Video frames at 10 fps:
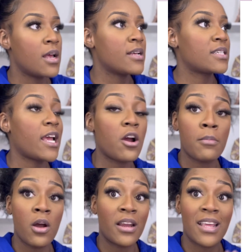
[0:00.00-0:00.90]
Say her
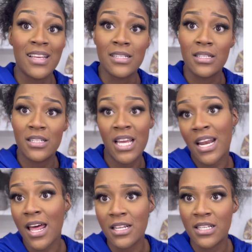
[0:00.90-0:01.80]
marketing is 10
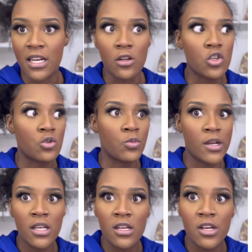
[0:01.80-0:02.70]
out of 10. It looks
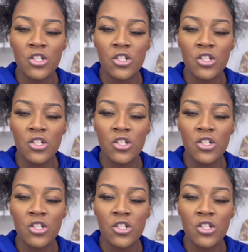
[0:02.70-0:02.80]
really good.